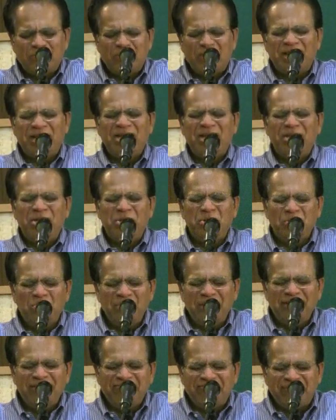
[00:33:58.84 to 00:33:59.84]
when
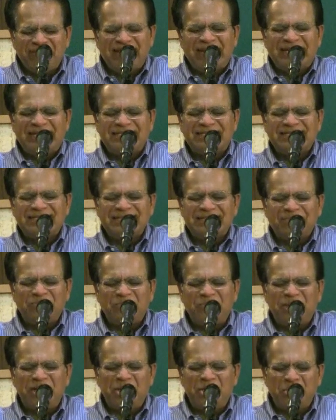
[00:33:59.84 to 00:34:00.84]
You invite,
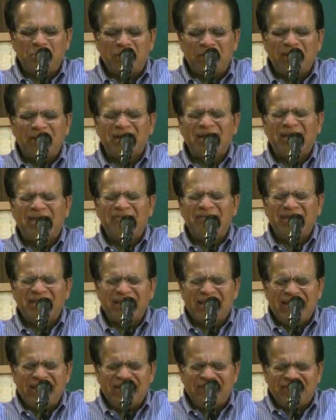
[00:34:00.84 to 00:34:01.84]
when You are
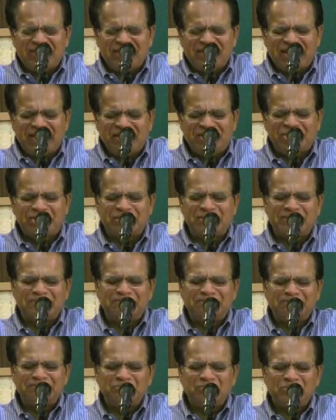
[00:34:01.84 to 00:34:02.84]
giving that
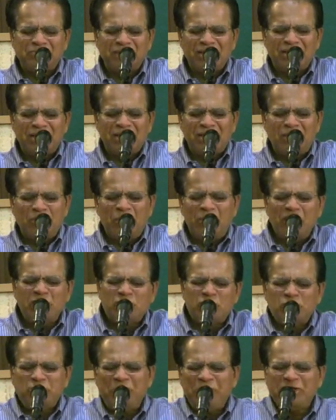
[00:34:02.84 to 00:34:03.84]
invitation. When
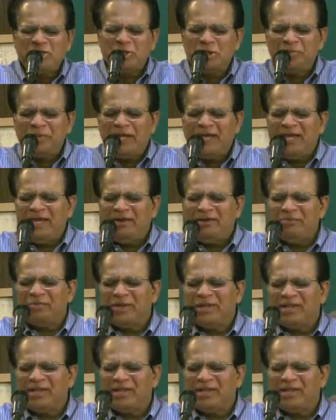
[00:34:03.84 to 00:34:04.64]
You speak to me,